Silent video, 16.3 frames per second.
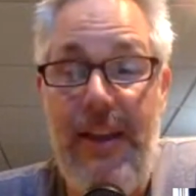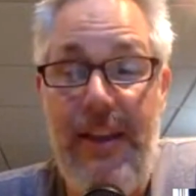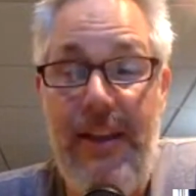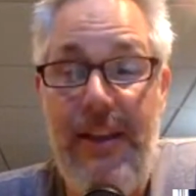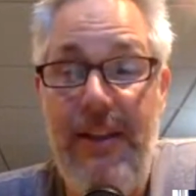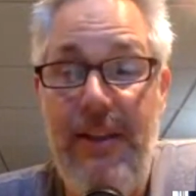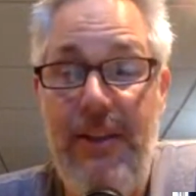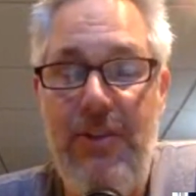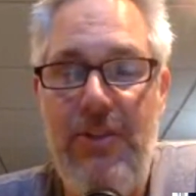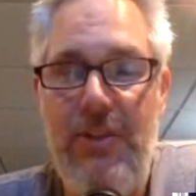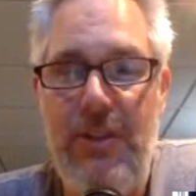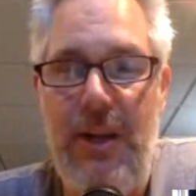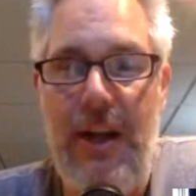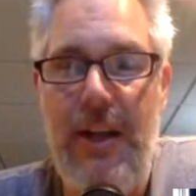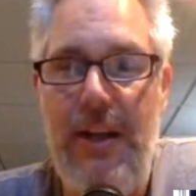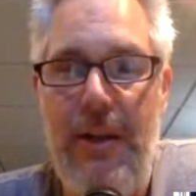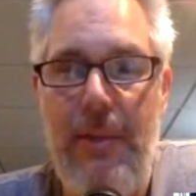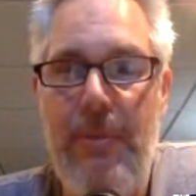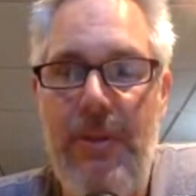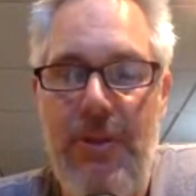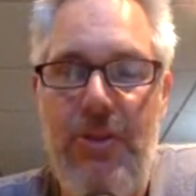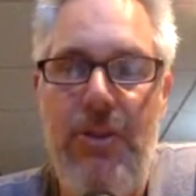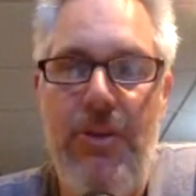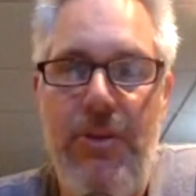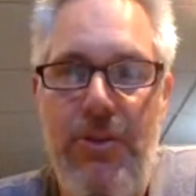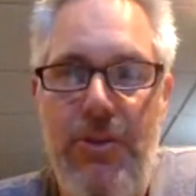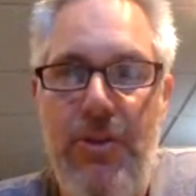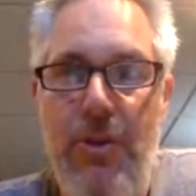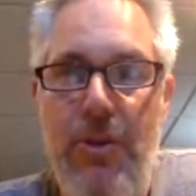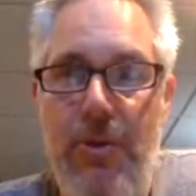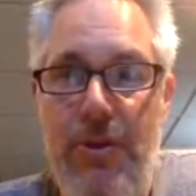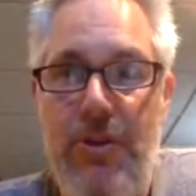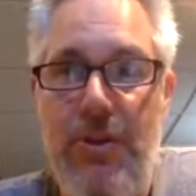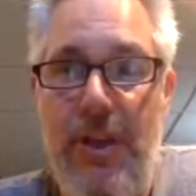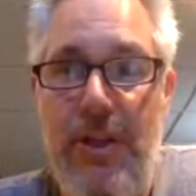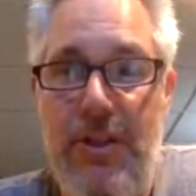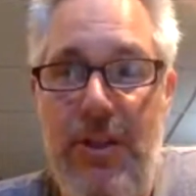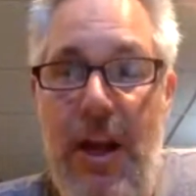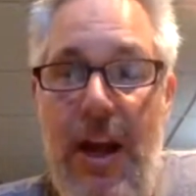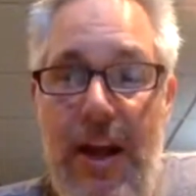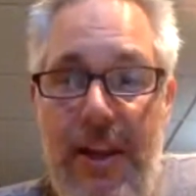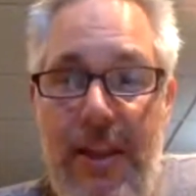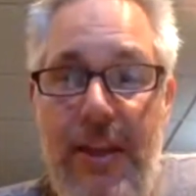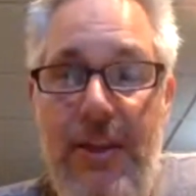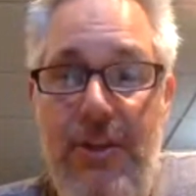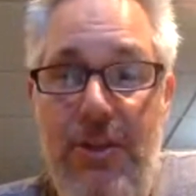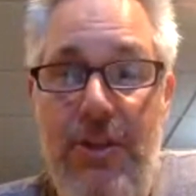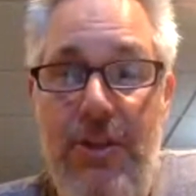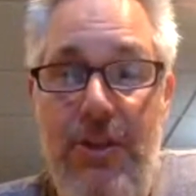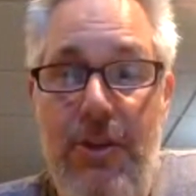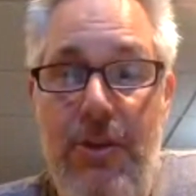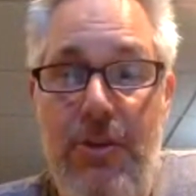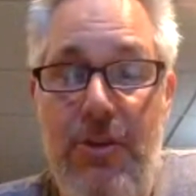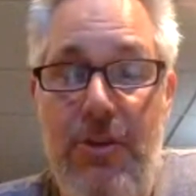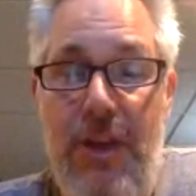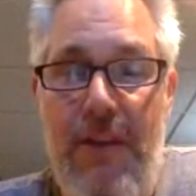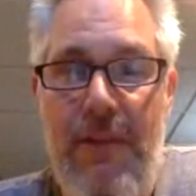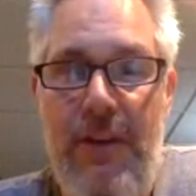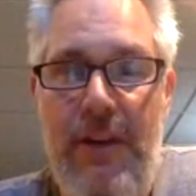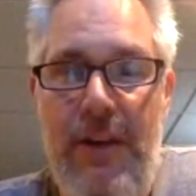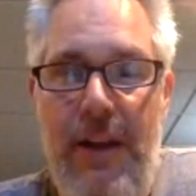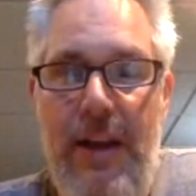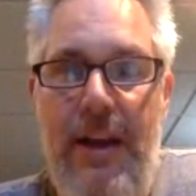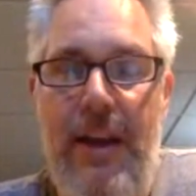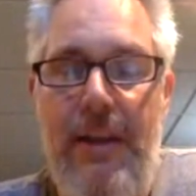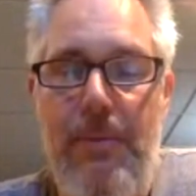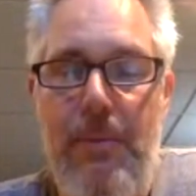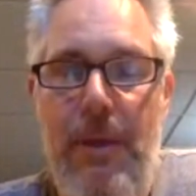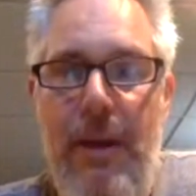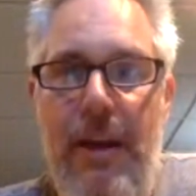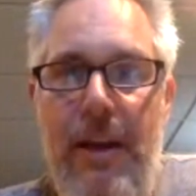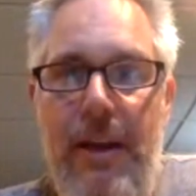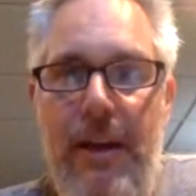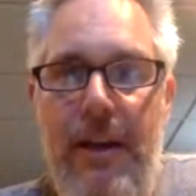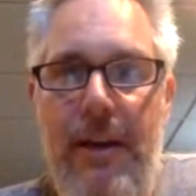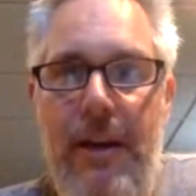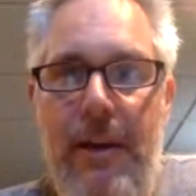I think I mean, the series is going 6. I think it's going to go 7, and